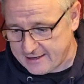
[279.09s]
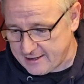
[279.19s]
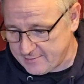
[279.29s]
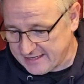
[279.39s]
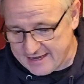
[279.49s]

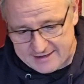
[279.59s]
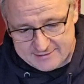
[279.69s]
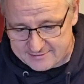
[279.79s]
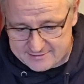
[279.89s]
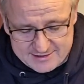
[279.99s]

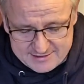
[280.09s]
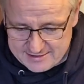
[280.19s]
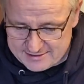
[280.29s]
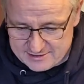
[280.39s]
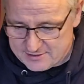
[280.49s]
Again, didn't
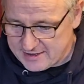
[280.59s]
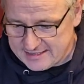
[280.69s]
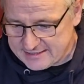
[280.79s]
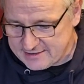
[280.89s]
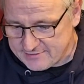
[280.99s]
need to do
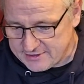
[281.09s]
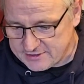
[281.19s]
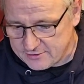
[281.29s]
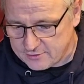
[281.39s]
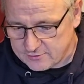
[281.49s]
any sieving
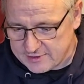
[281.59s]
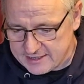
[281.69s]
at all.